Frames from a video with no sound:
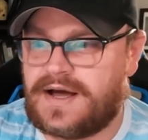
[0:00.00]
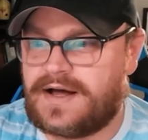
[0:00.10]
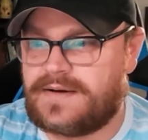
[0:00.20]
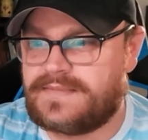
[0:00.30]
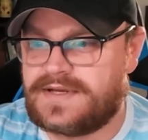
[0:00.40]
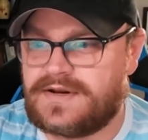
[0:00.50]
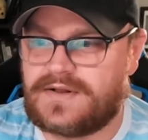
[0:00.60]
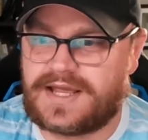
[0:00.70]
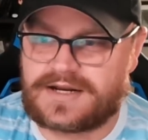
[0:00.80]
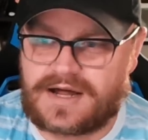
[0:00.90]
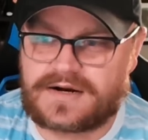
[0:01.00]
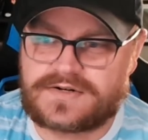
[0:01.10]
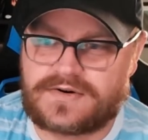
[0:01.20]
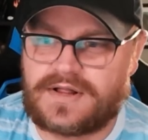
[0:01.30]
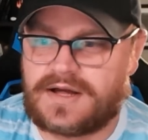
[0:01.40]
You know, like
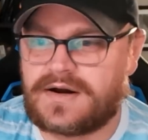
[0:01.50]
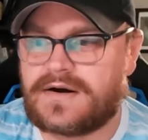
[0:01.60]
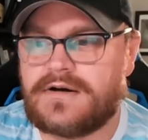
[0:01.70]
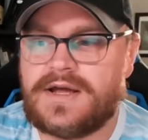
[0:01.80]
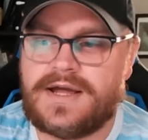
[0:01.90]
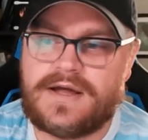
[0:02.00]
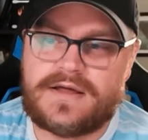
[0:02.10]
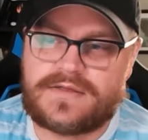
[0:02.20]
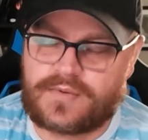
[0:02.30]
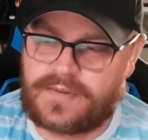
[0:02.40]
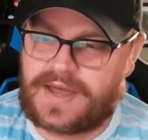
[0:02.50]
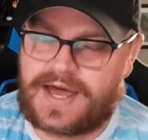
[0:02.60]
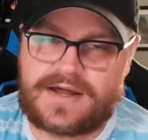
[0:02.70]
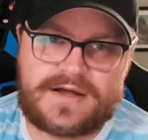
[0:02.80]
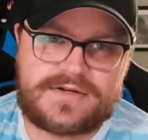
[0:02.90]
Nocturnal Hunger, 3
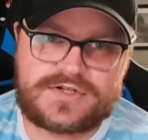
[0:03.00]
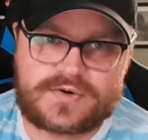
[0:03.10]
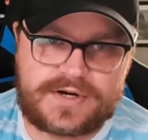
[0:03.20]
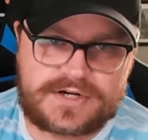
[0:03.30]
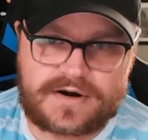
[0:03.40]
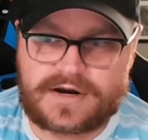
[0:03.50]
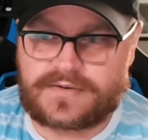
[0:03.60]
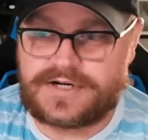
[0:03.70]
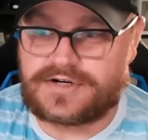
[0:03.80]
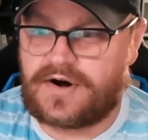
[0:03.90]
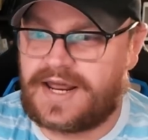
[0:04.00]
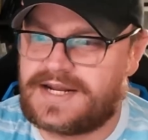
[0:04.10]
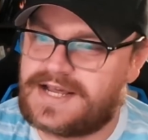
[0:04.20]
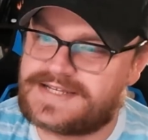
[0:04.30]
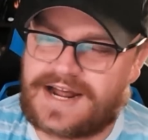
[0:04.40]
mana, destroy target creature, and
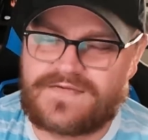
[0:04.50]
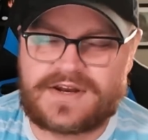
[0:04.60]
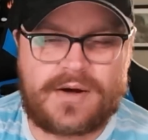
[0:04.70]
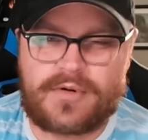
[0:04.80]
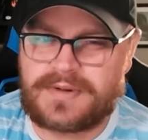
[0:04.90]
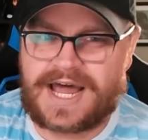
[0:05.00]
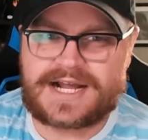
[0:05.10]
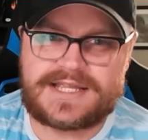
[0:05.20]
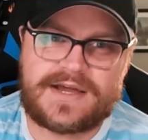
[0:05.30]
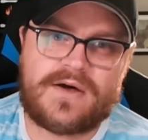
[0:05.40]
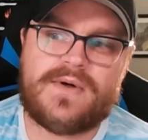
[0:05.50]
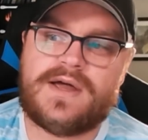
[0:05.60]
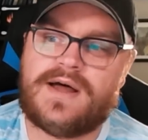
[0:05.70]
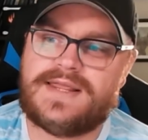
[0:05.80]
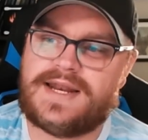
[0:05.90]
it doesn't have the double black thing
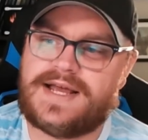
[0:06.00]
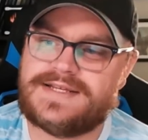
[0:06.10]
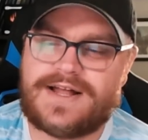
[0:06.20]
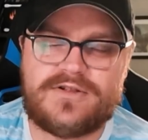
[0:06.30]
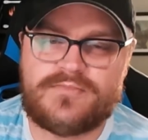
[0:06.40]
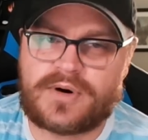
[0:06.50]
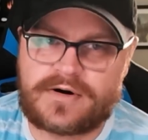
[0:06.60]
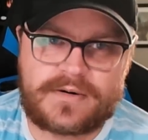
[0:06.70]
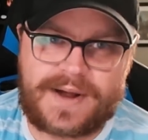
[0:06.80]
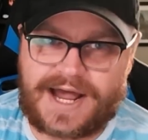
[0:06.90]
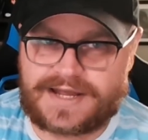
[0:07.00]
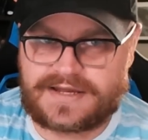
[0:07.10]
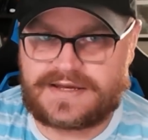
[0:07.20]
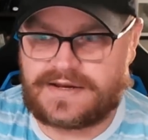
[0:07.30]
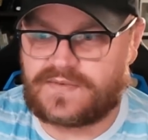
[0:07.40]
going on that has held Murder
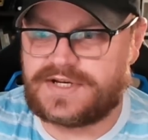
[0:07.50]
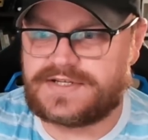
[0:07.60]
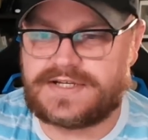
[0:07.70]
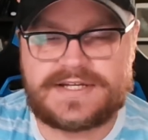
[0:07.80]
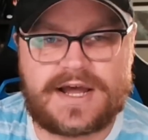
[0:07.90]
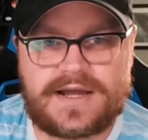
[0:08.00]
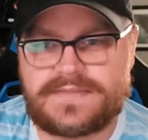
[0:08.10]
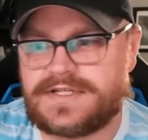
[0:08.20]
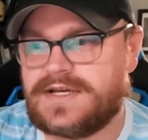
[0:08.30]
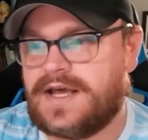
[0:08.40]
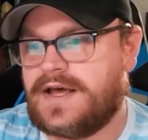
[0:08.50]
back in recent times.